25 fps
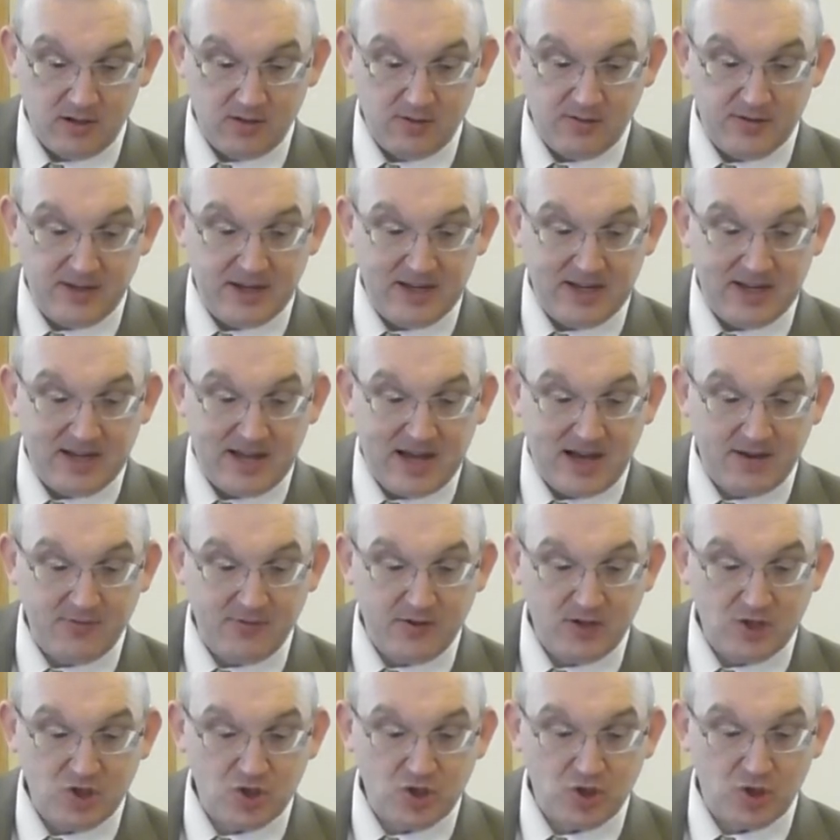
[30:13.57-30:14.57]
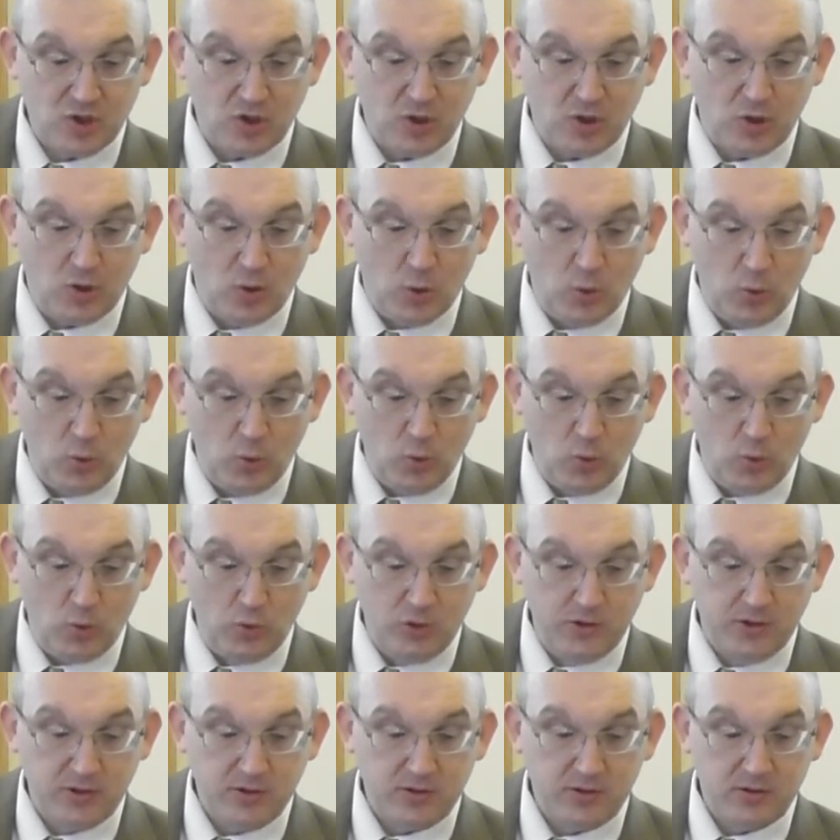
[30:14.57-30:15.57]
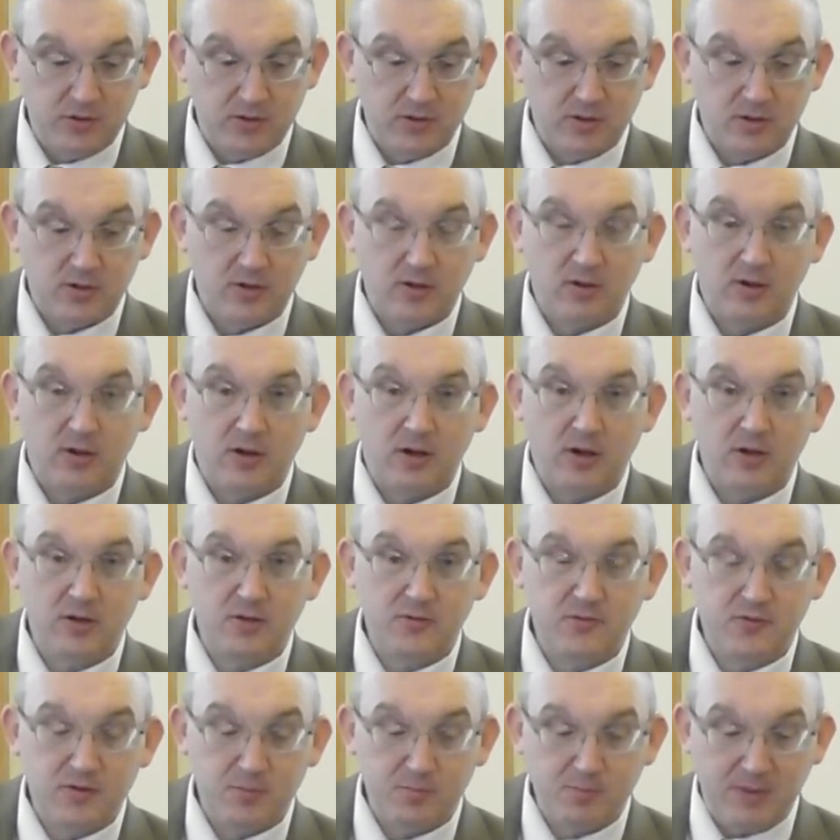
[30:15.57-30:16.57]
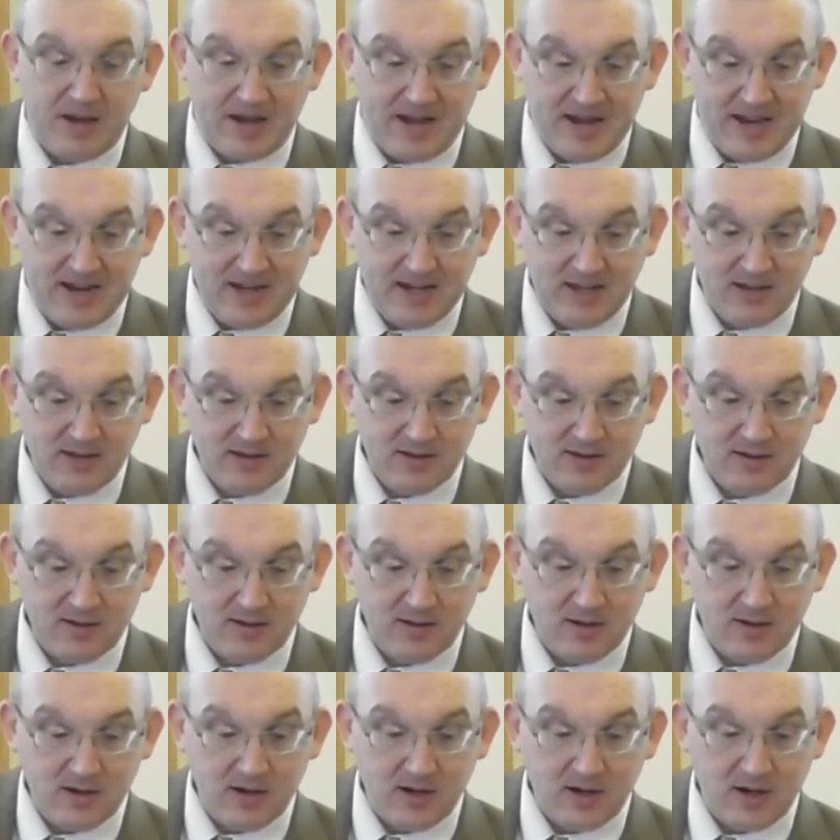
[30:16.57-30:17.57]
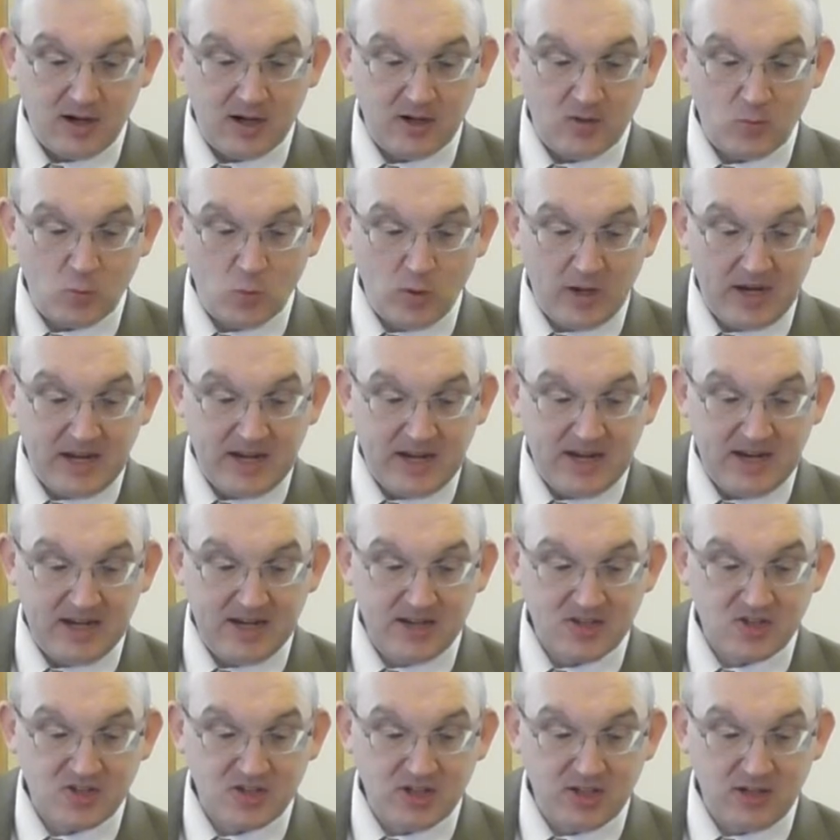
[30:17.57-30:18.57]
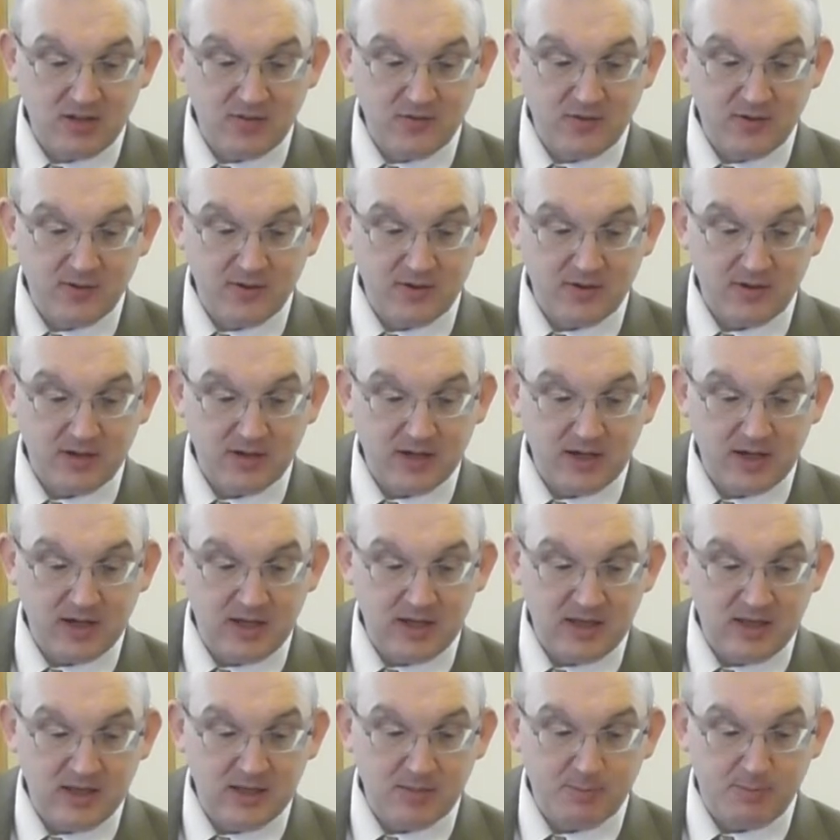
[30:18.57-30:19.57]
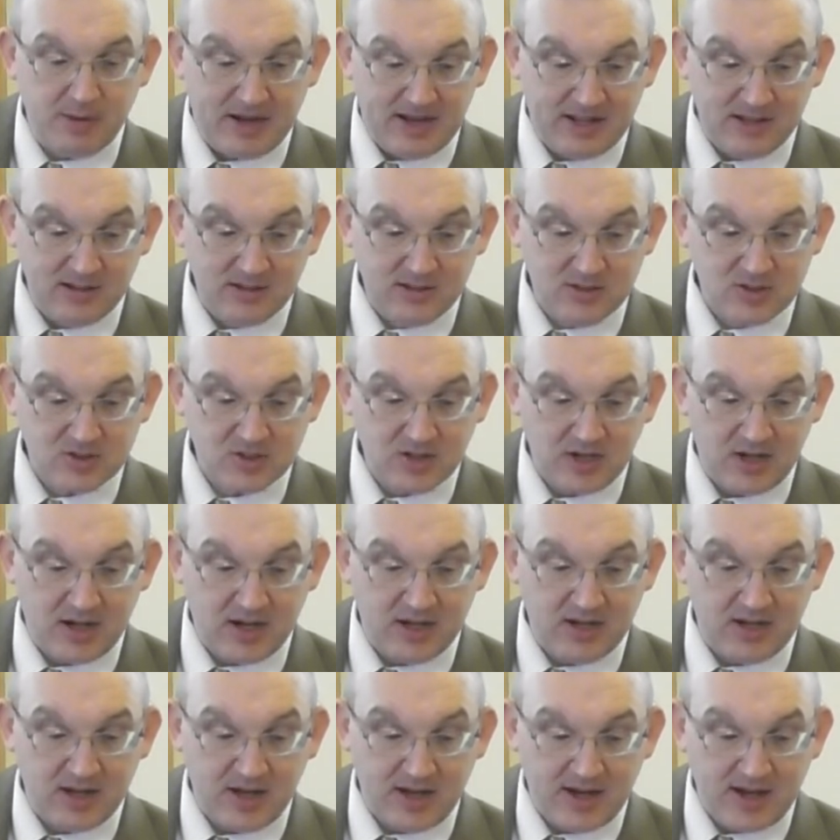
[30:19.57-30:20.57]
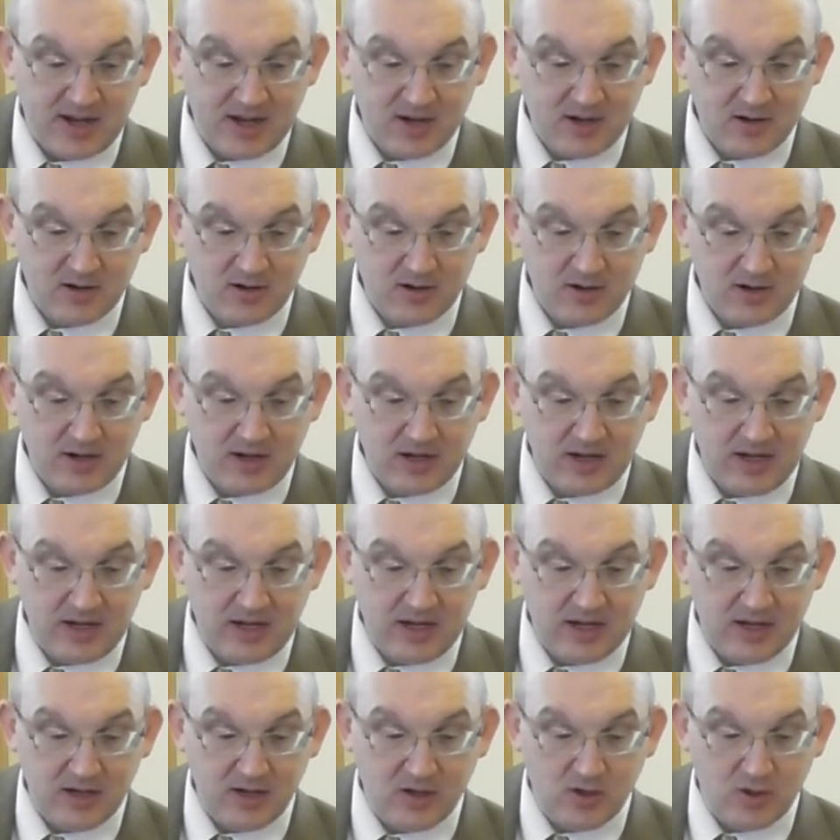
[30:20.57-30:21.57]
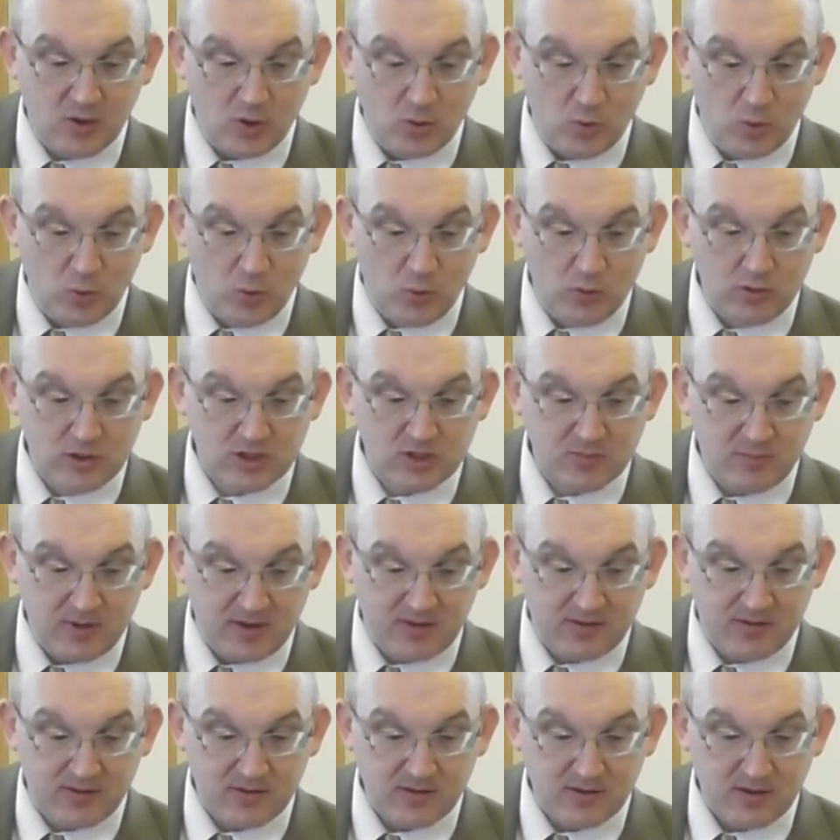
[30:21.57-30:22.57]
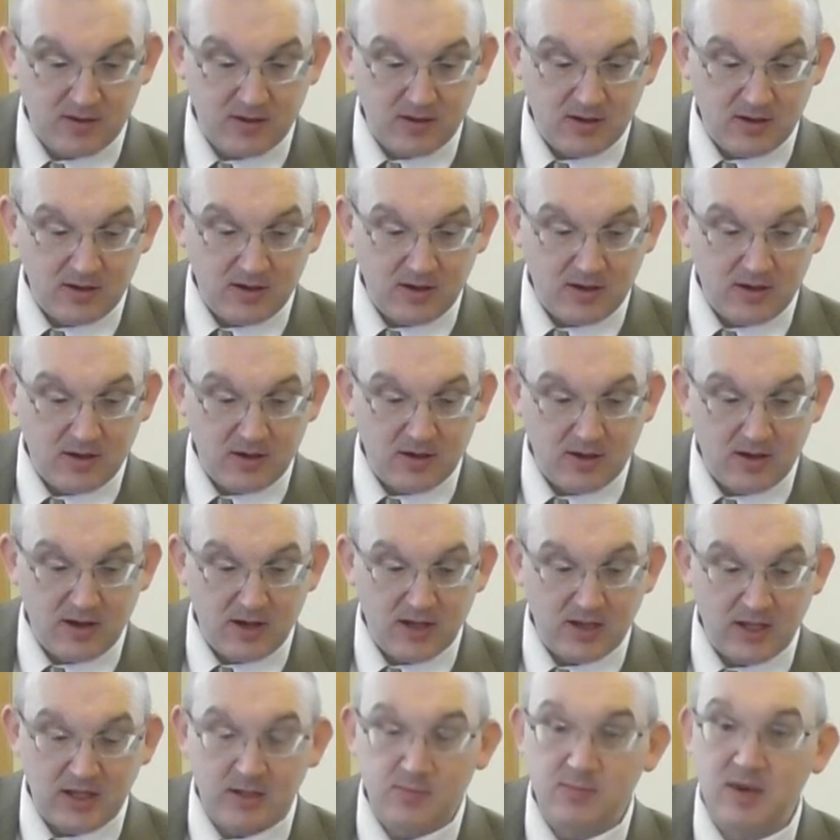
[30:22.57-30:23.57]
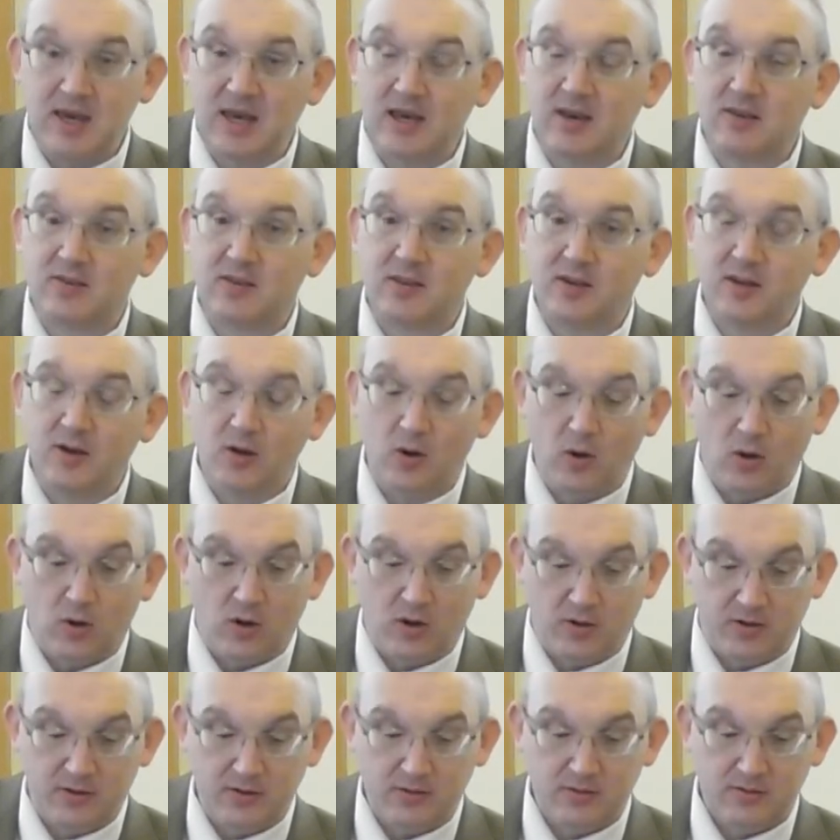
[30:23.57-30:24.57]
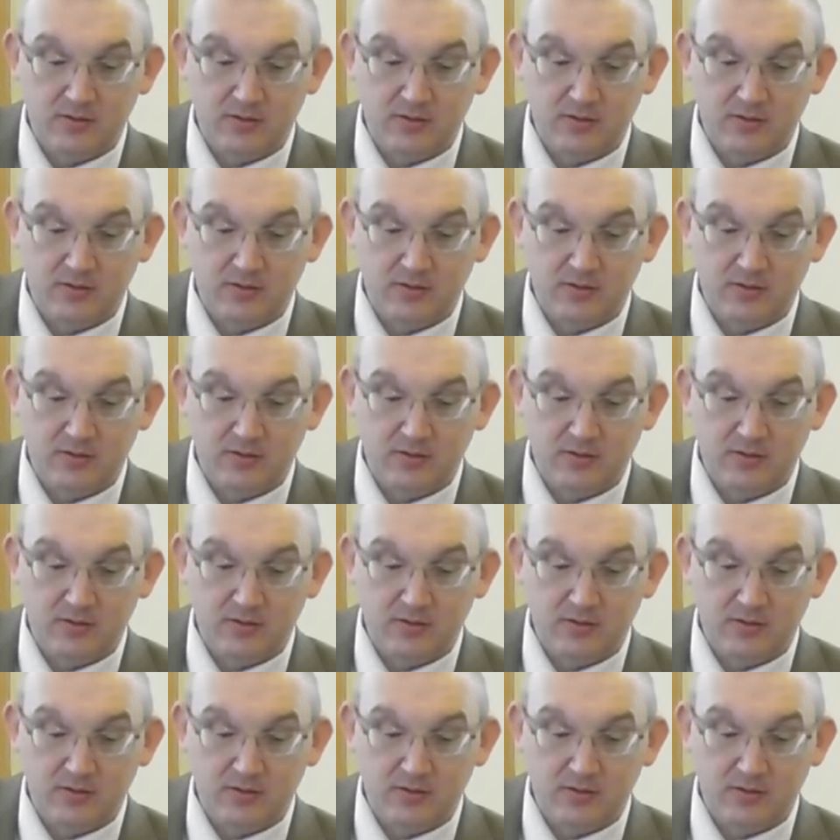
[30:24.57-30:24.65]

They lavish gold out of the bag and weigh silver in the balance, and hire a goldsmith, and he maketh it a god.